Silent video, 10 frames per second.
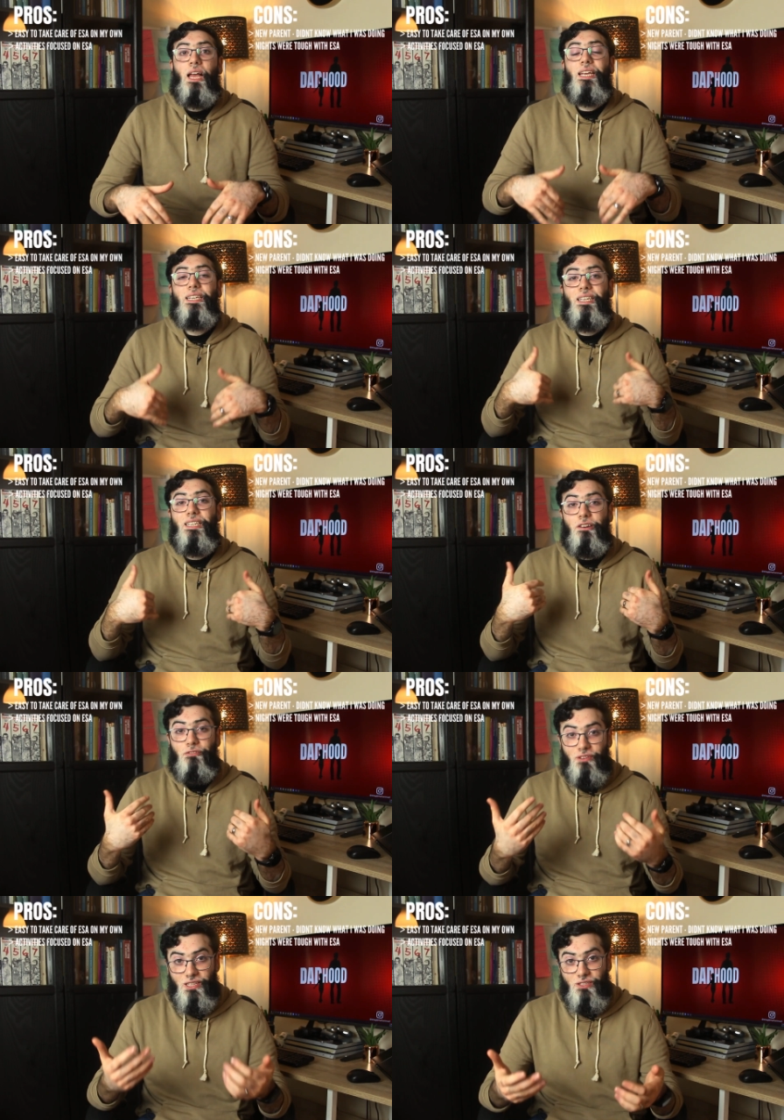he needed
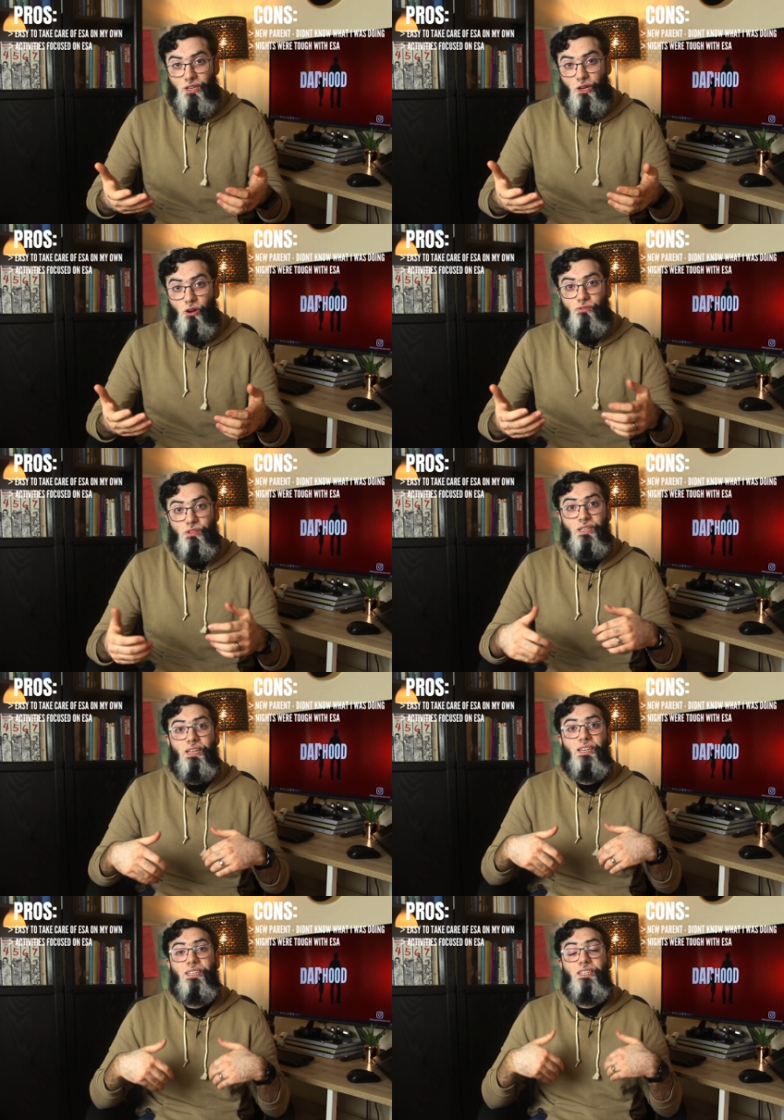feeds very often,
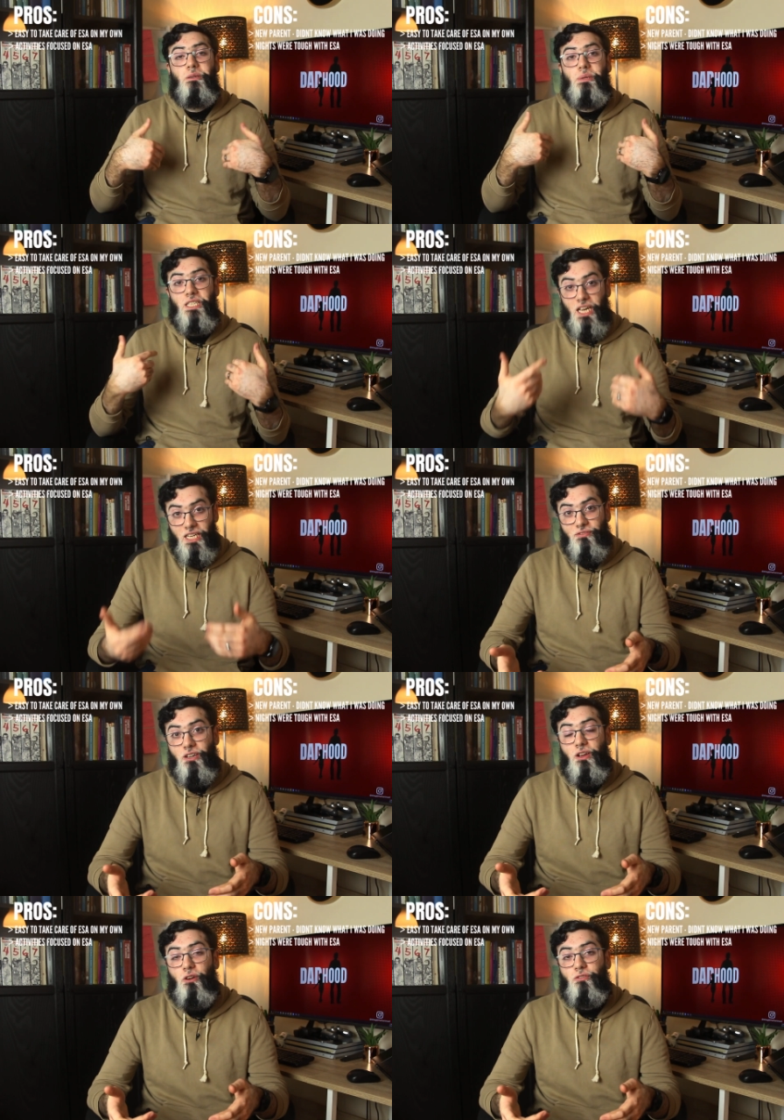he needed to be changed
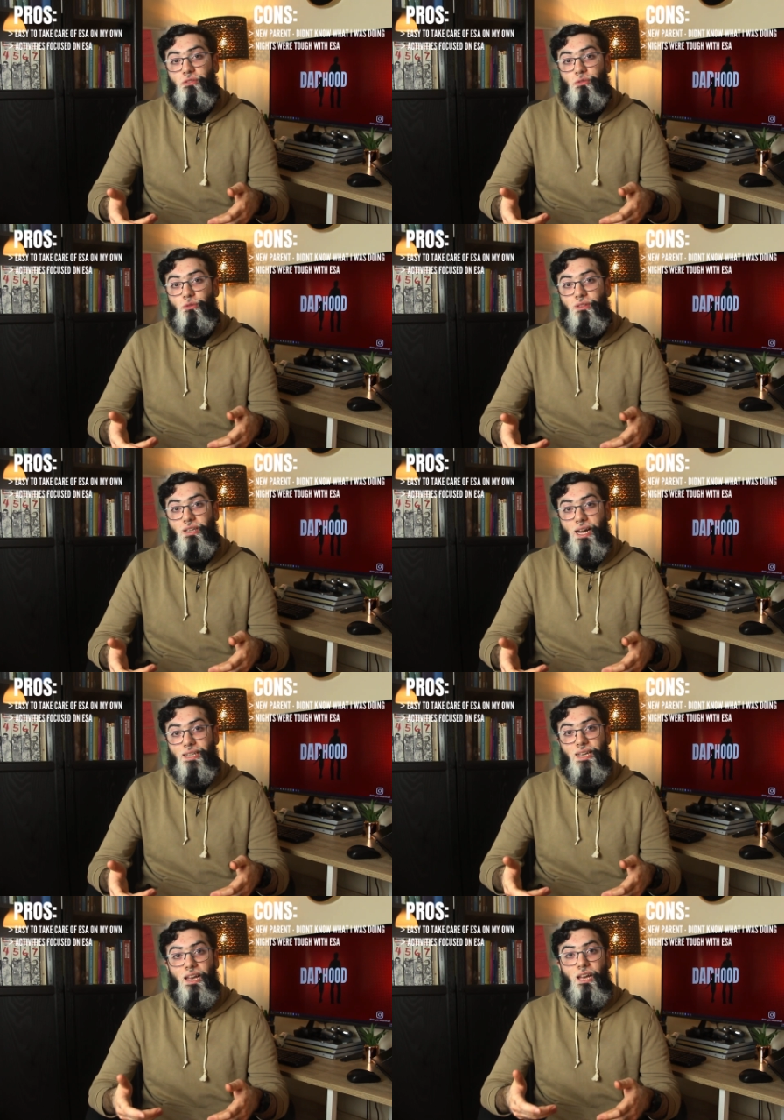very often through the night.